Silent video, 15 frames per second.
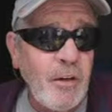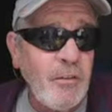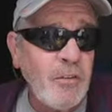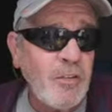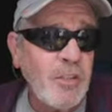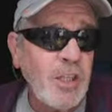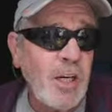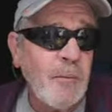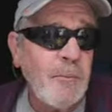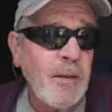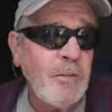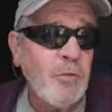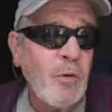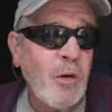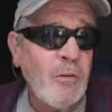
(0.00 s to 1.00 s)
Photoshop.
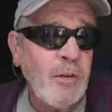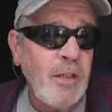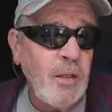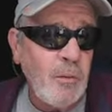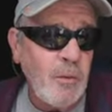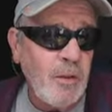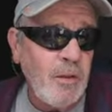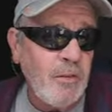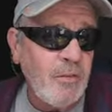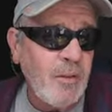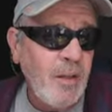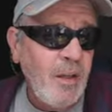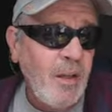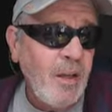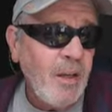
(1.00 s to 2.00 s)
That's wrong anyways.
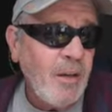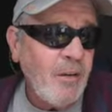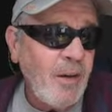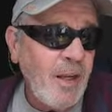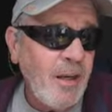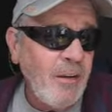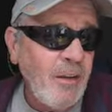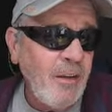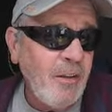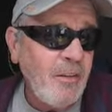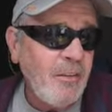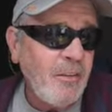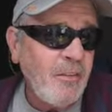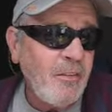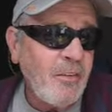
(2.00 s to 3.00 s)
Go down here
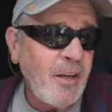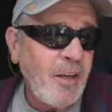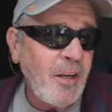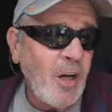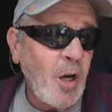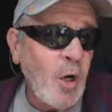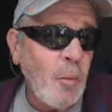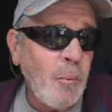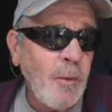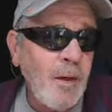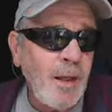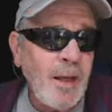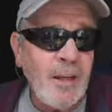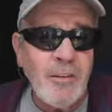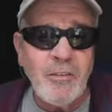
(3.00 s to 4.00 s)
to say open
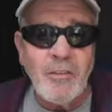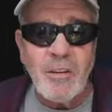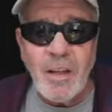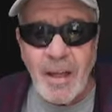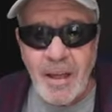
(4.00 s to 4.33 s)
as